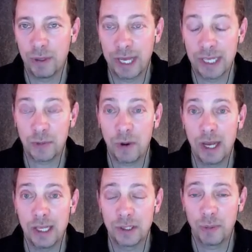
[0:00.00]
That's why
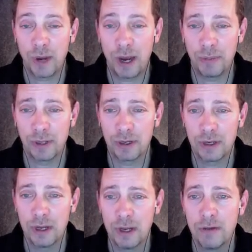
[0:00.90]
it's so popular
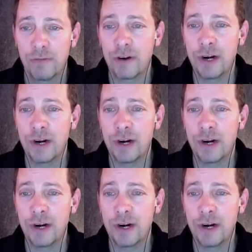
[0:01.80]
for